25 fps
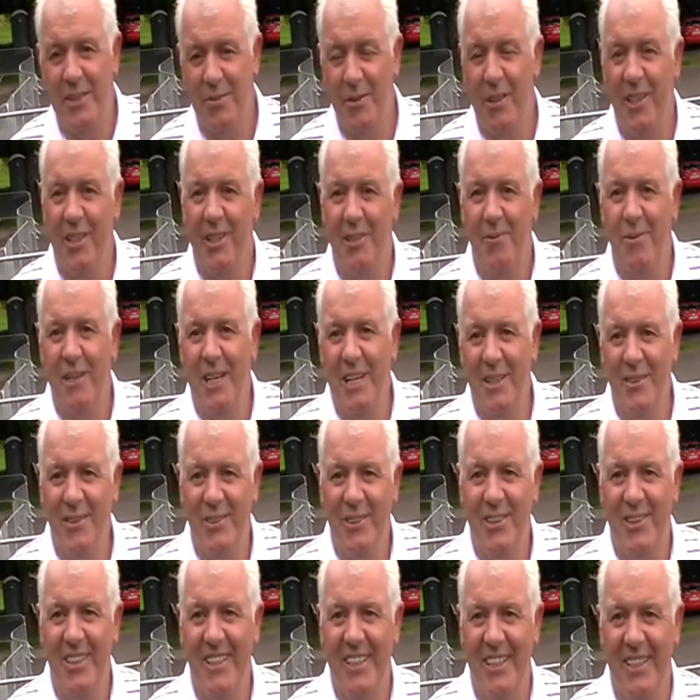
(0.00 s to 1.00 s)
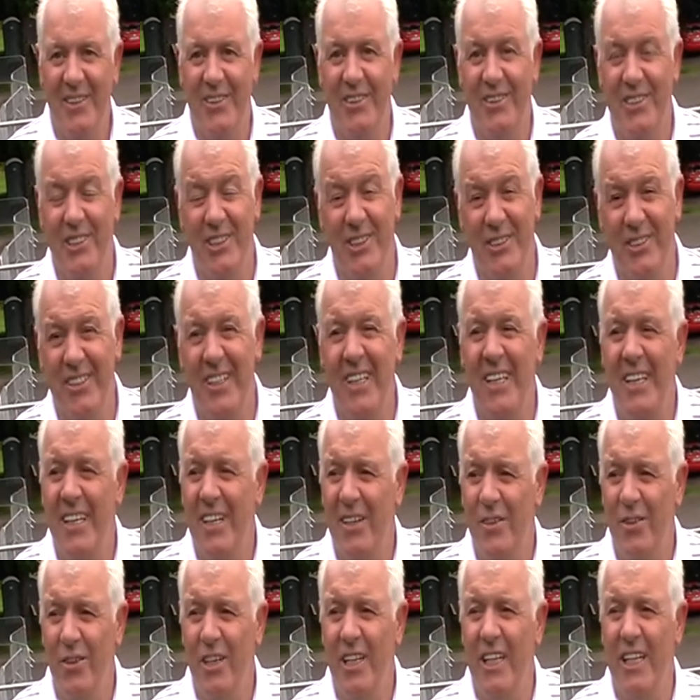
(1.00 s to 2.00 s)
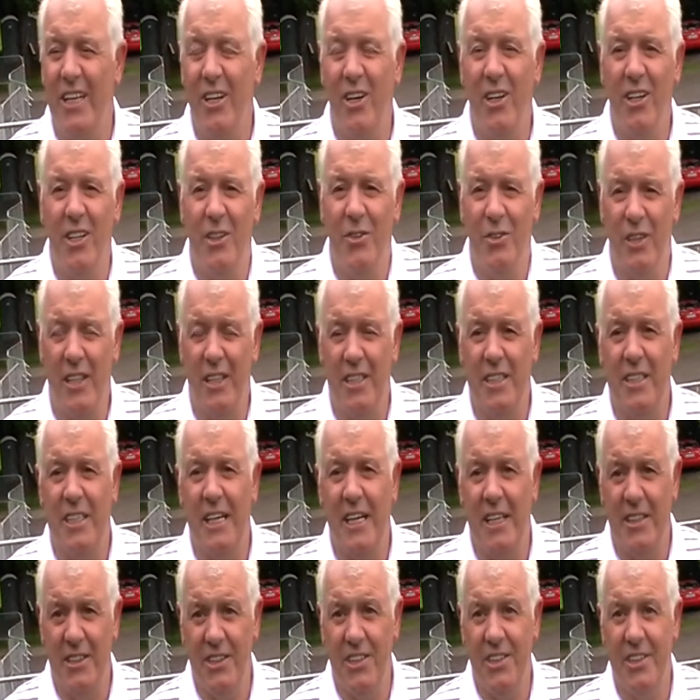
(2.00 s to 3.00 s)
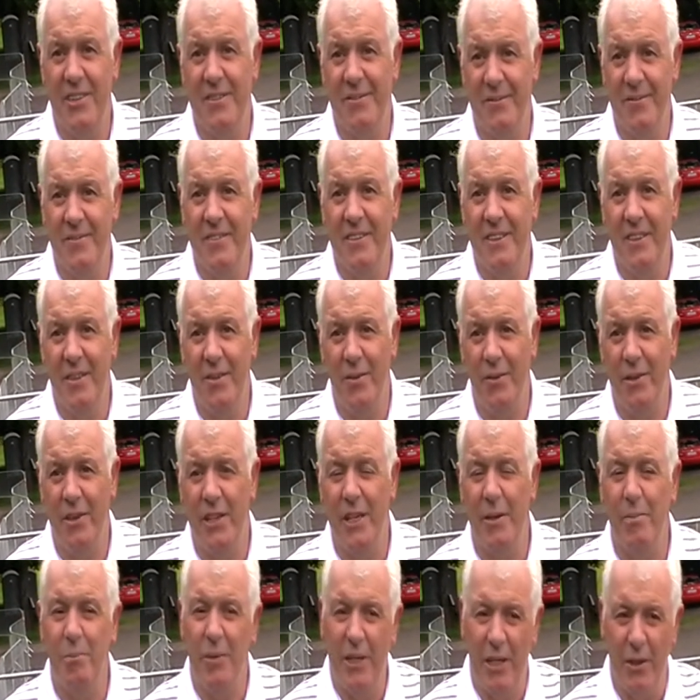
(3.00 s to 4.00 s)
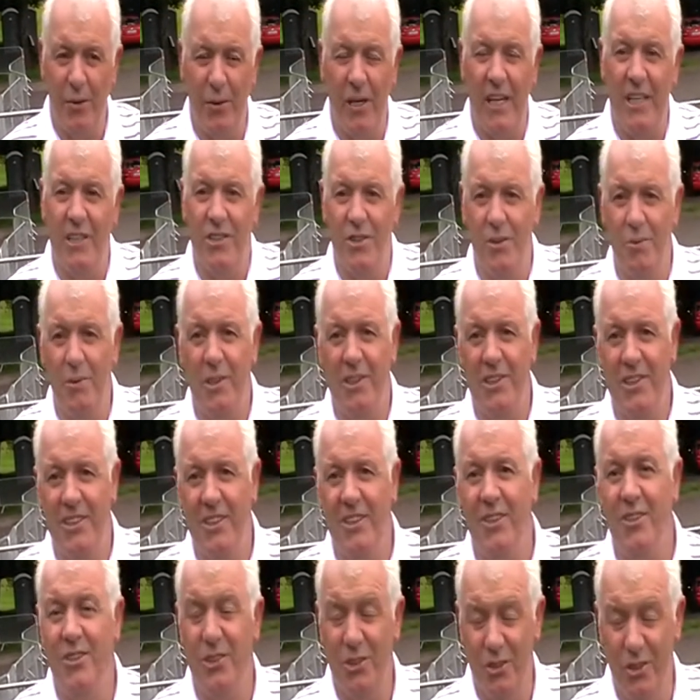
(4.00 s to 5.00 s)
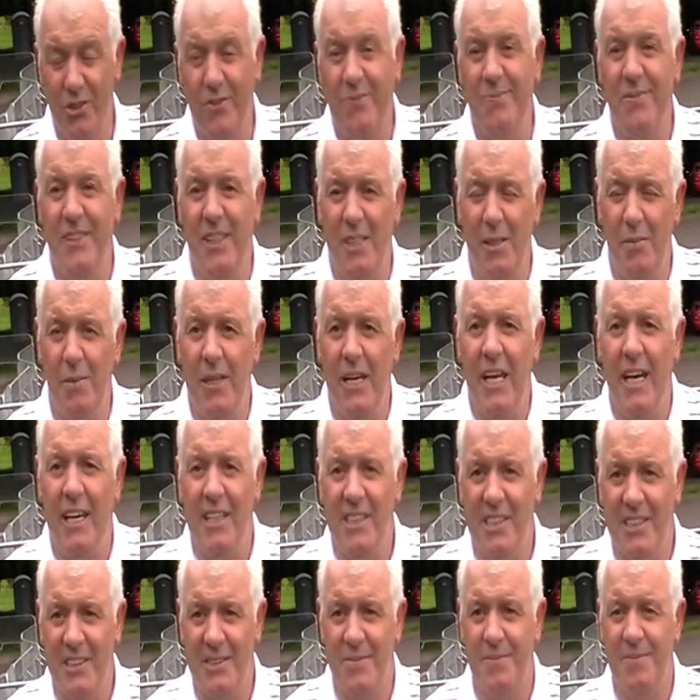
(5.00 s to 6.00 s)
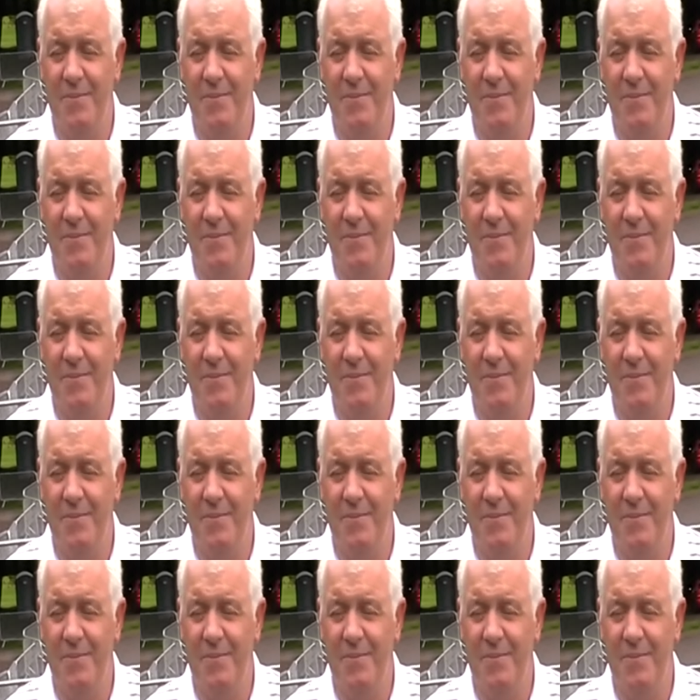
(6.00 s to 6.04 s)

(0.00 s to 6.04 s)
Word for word: when I to play with Rory, you know, because really now you don't get a chance with him being away so much, you know. So that will be nice.